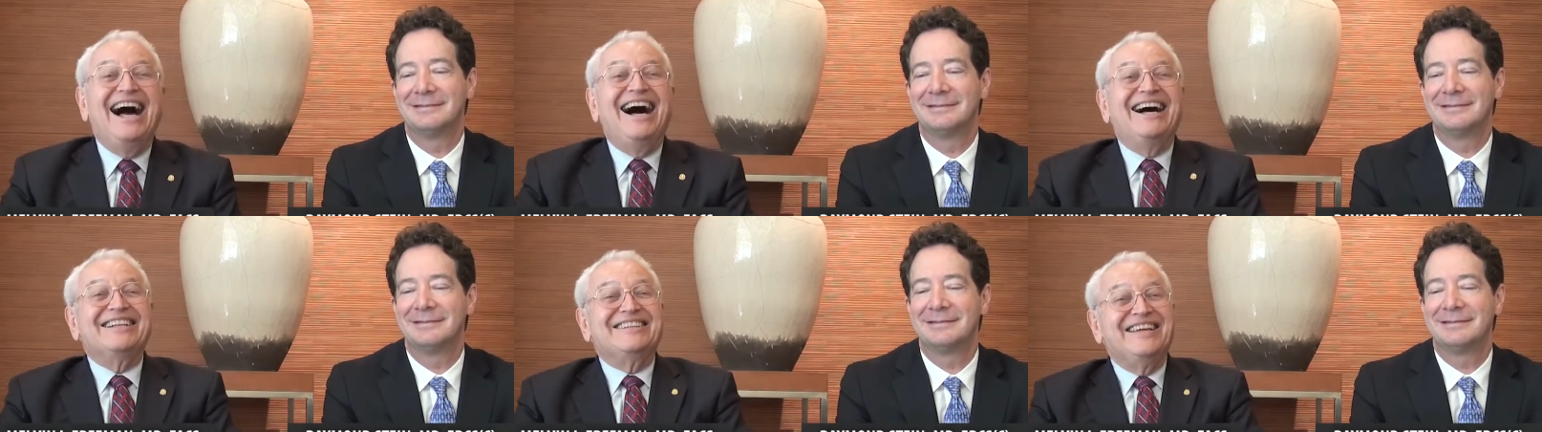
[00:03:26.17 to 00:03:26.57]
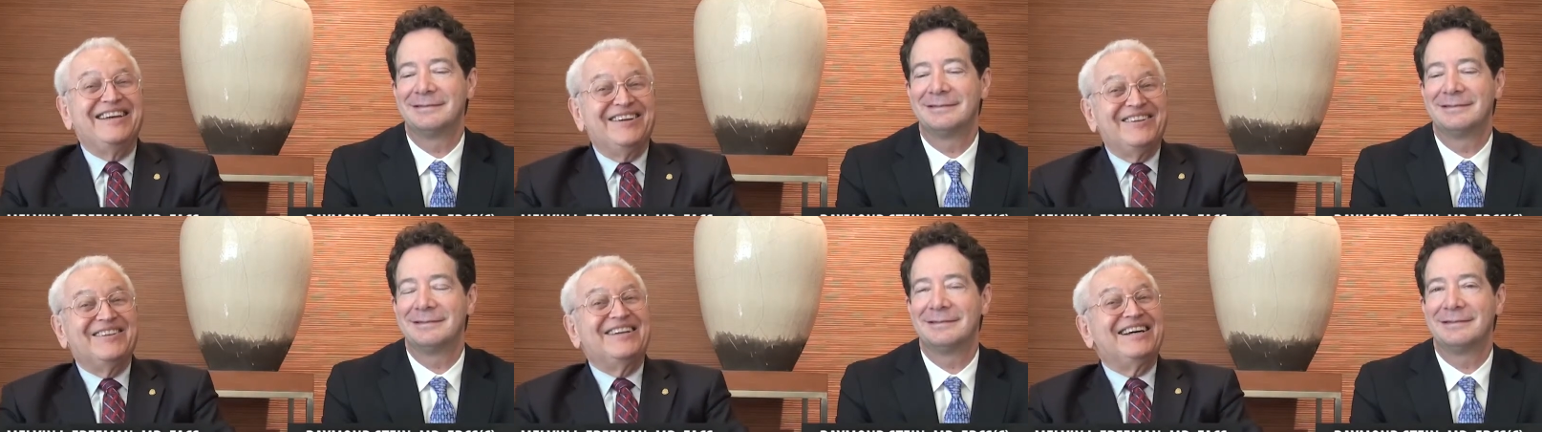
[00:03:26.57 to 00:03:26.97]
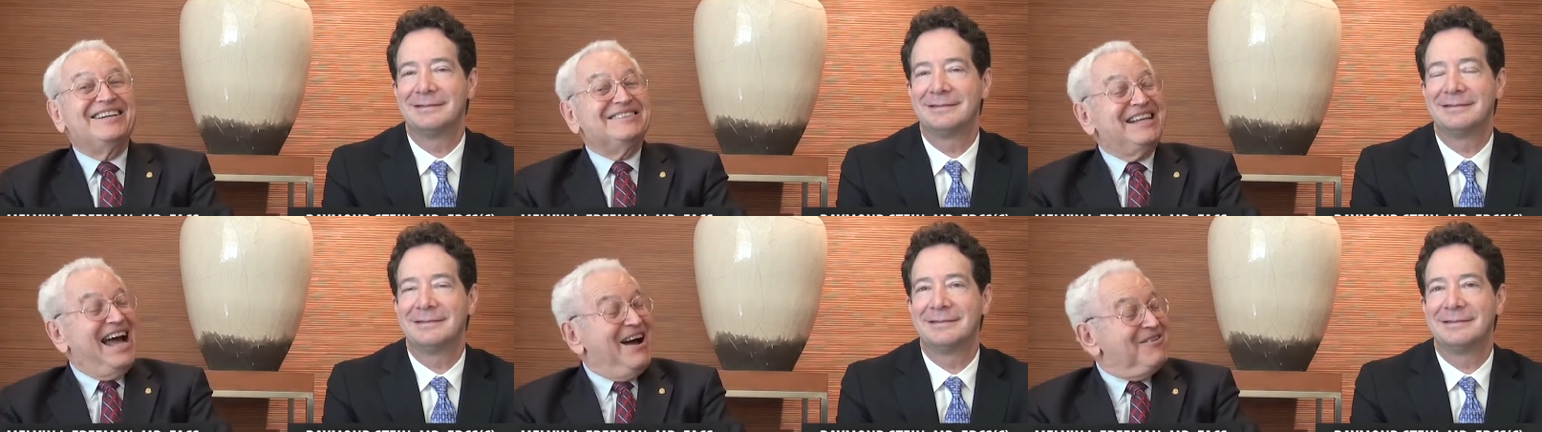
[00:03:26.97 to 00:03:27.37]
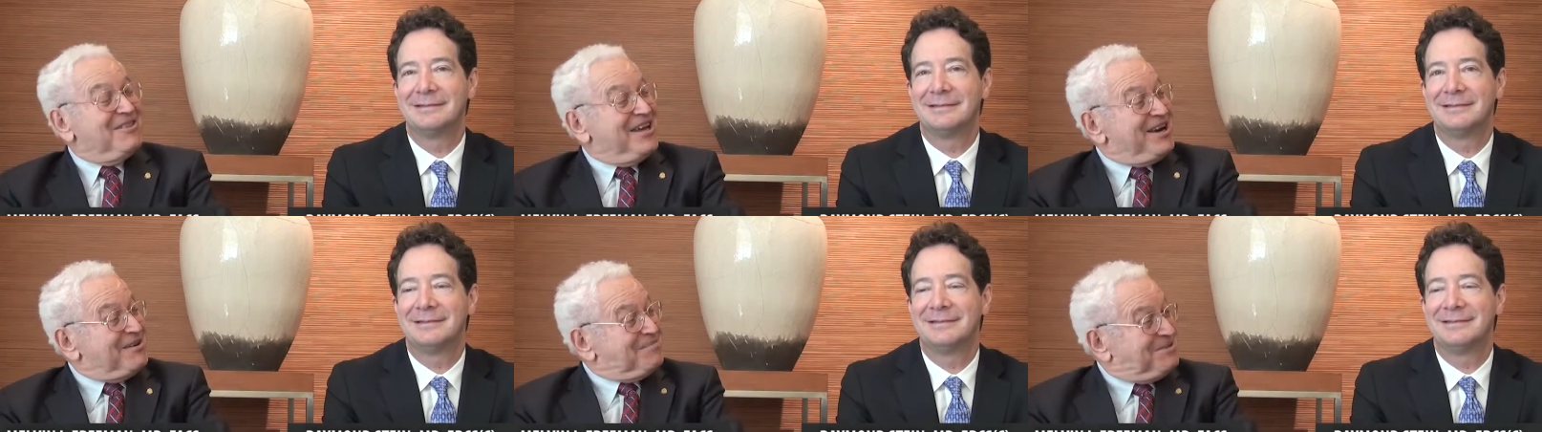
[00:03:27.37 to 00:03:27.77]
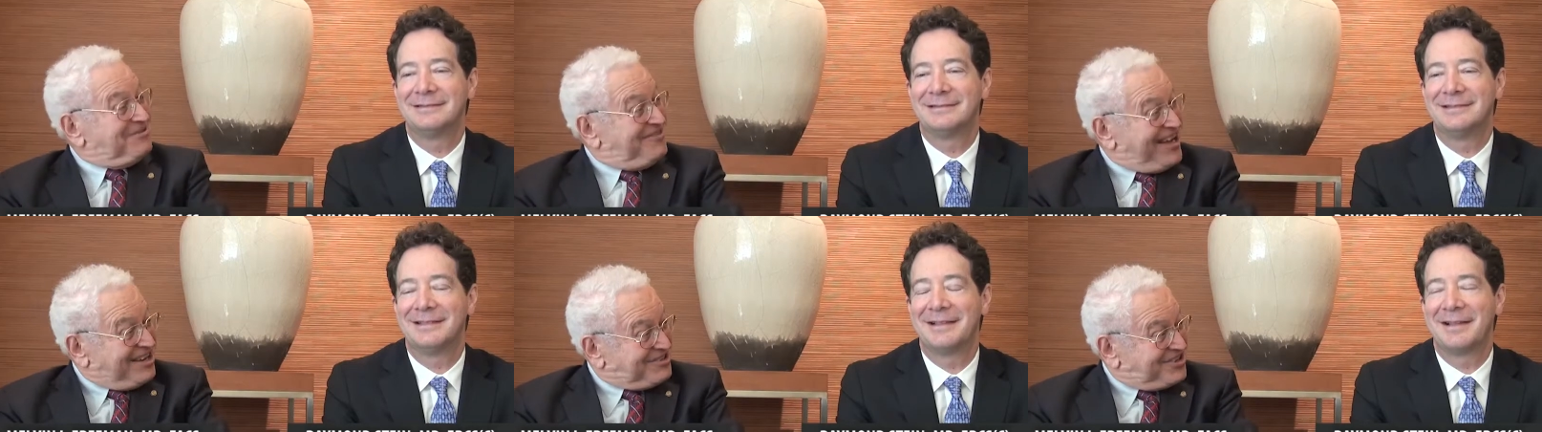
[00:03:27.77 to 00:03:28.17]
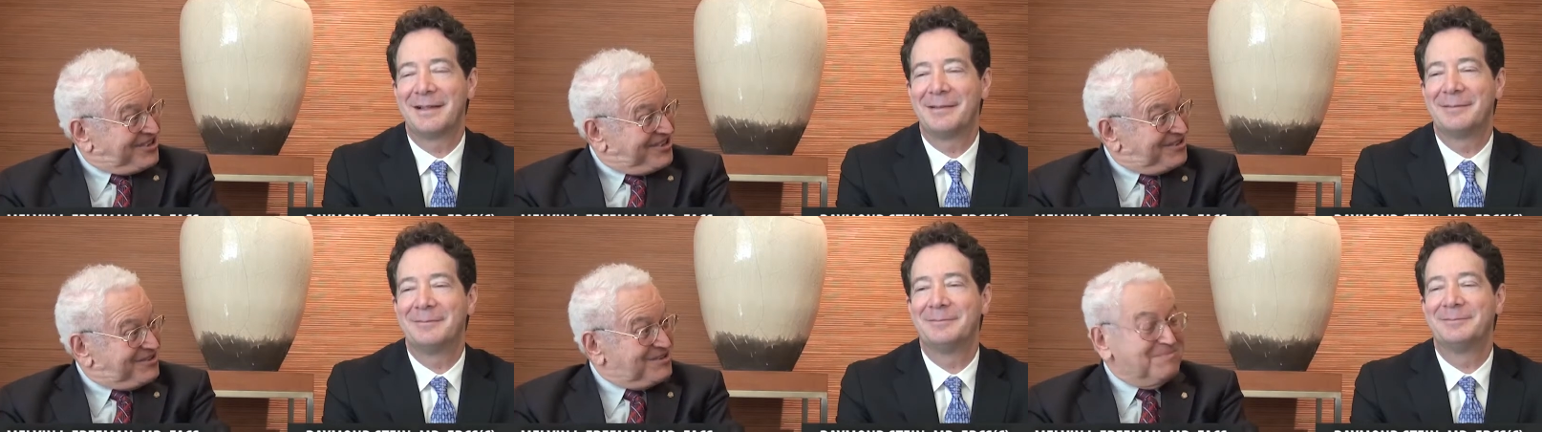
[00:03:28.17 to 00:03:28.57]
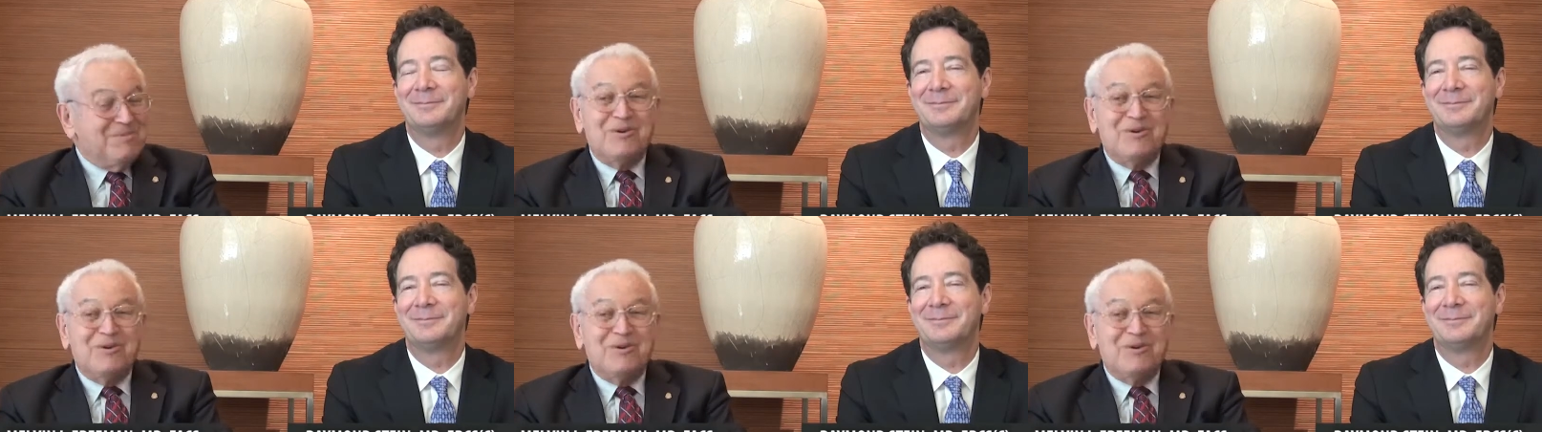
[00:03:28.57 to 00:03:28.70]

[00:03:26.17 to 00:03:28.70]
Speaker 1: until uh, now they are professionals.